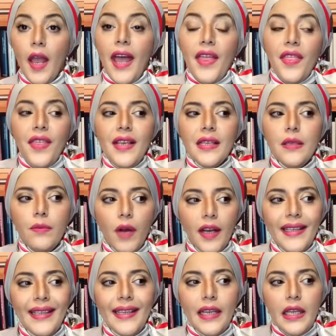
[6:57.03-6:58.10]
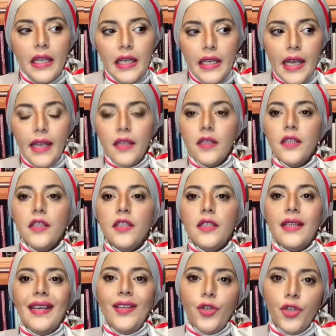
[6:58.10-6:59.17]
this might create
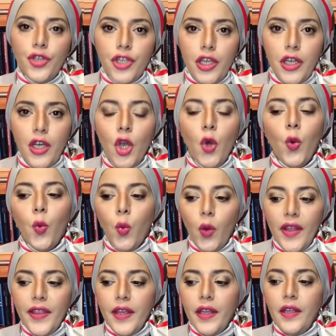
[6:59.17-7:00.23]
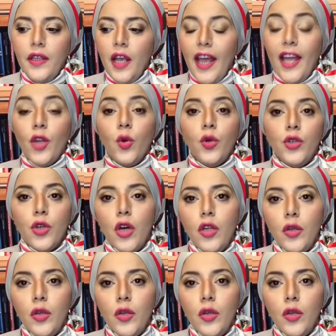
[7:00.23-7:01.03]
synergy within and autonomy